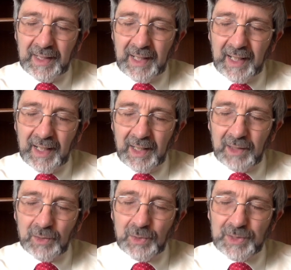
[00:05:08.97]
Uh,
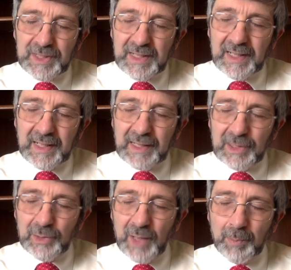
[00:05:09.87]
Lord, seeking
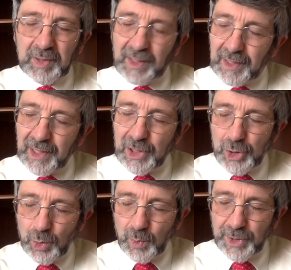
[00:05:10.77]
to apply
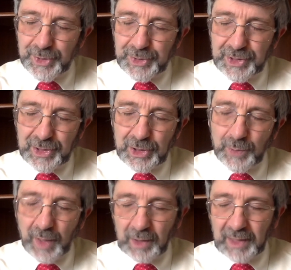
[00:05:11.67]
your word to
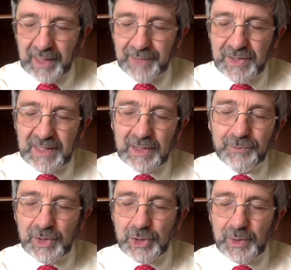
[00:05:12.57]
our lives
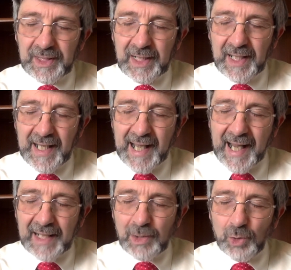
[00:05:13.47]
individually
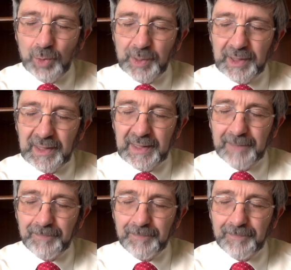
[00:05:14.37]
and corporately.